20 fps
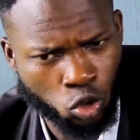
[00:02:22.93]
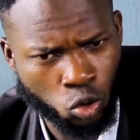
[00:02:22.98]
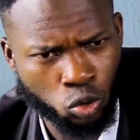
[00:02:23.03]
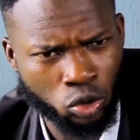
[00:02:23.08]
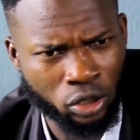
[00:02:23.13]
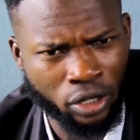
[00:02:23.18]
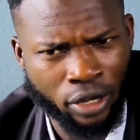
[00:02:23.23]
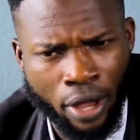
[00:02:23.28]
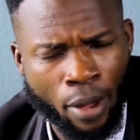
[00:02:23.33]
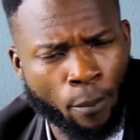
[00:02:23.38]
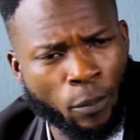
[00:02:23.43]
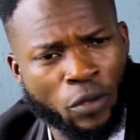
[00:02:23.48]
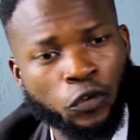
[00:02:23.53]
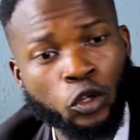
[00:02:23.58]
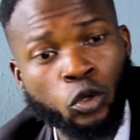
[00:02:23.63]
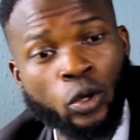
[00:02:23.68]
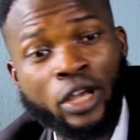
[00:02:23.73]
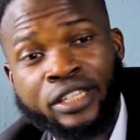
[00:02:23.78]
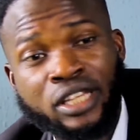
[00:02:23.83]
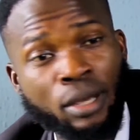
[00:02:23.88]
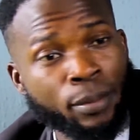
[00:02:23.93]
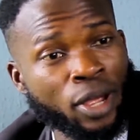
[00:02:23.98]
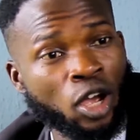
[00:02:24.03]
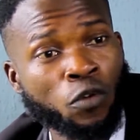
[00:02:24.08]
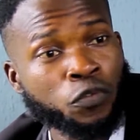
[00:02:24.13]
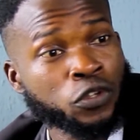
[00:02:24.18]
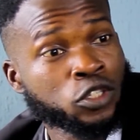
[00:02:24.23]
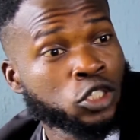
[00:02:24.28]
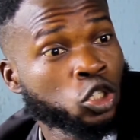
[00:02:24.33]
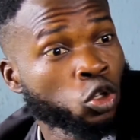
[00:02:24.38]
Good. Before you enter my
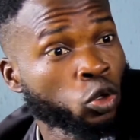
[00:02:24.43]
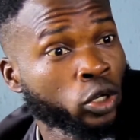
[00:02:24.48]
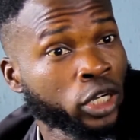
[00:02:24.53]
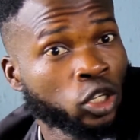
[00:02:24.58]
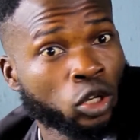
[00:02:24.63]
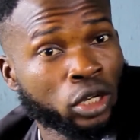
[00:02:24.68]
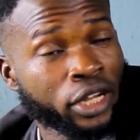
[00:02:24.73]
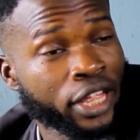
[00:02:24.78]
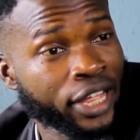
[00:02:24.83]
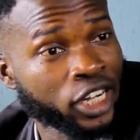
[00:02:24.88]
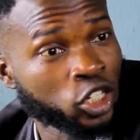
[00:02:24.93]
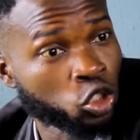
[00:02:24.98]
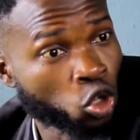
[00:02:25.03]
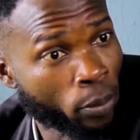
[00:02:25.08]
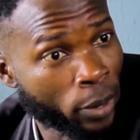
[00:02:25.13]
office, did you clean your leg at the